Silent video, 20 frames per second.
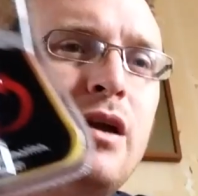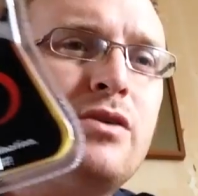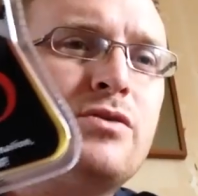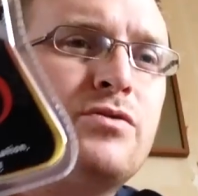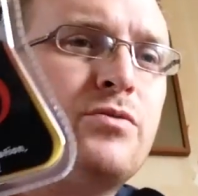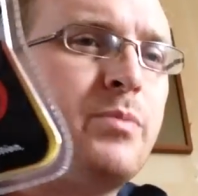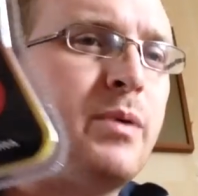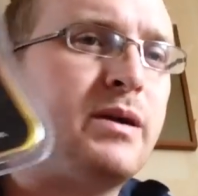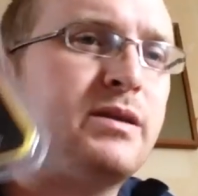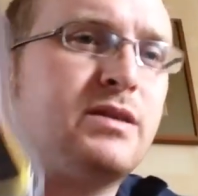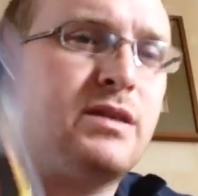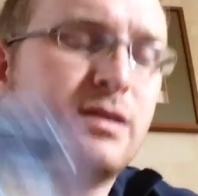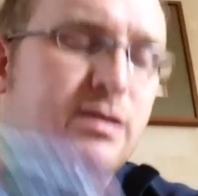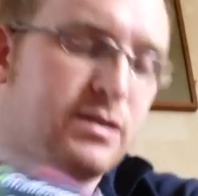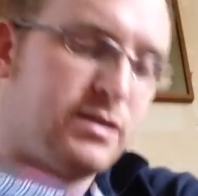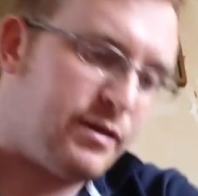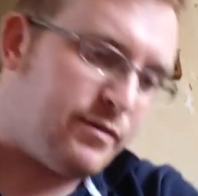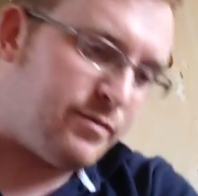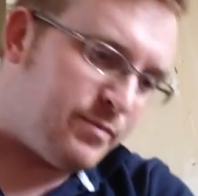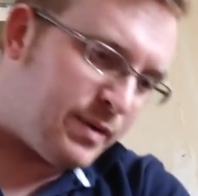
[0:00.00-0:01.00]
goes for about £6
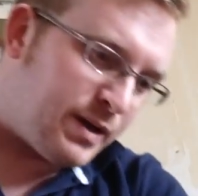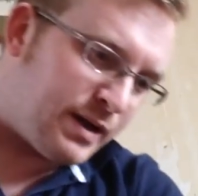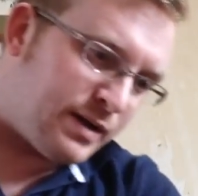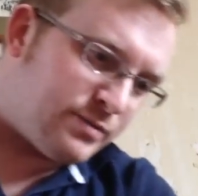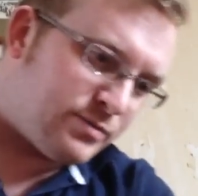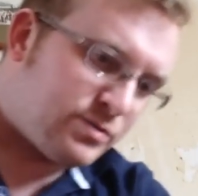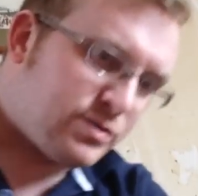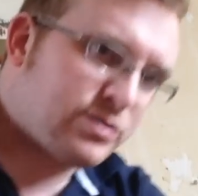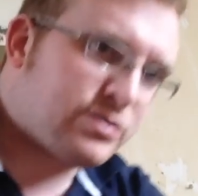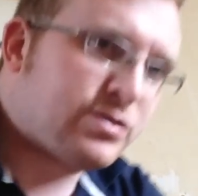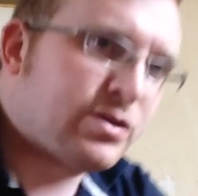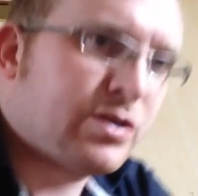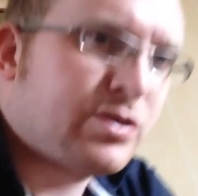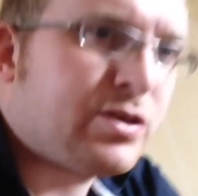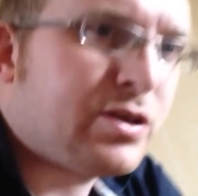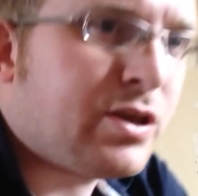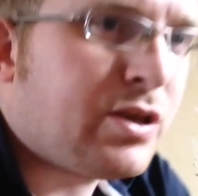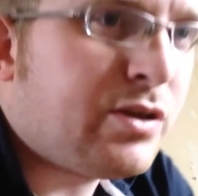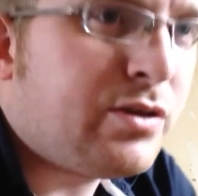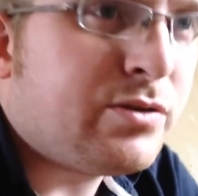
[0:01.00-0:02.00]
or £7.
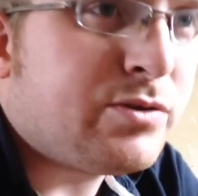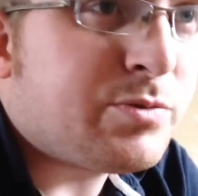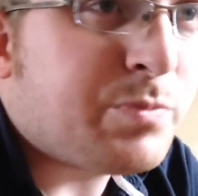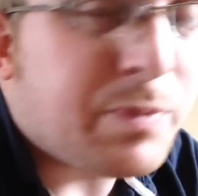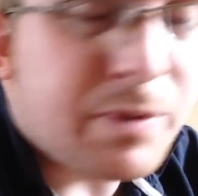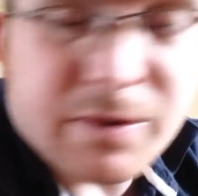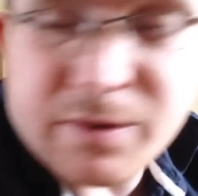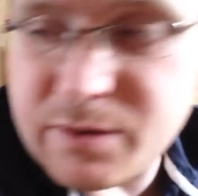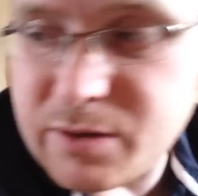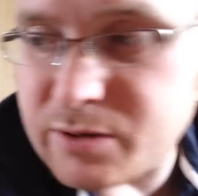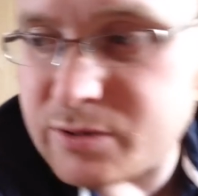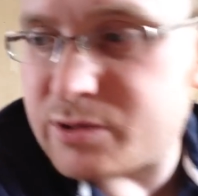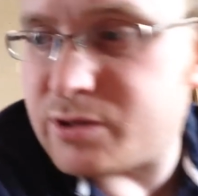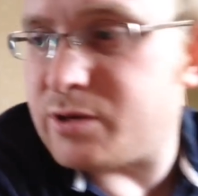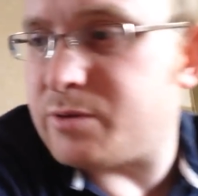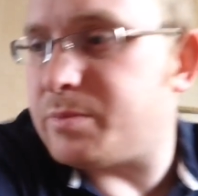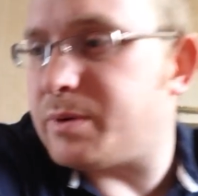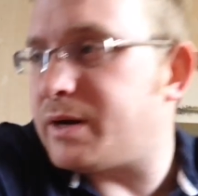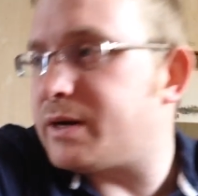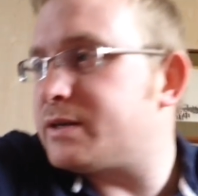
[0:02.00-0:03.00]
Nothing huge, but not
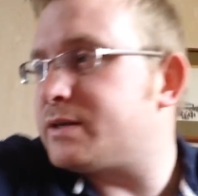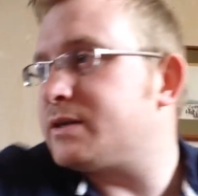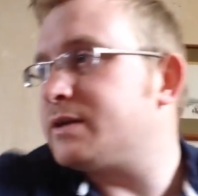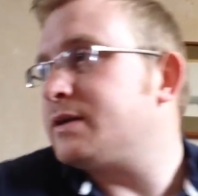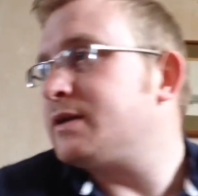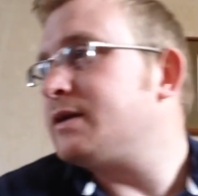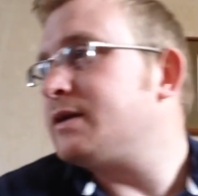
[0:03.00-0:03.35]
too bad.